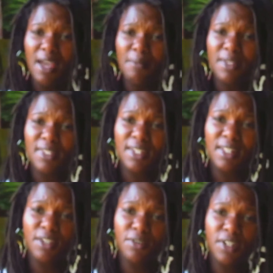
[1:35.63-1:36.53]
I
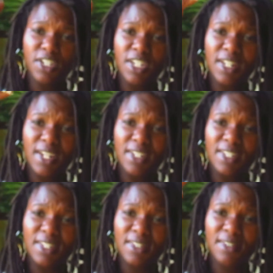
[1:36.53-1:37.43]
basically crush it like
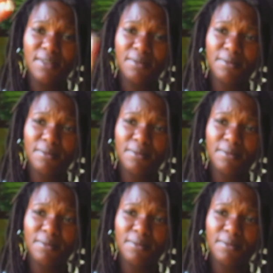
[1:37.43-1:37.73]
this.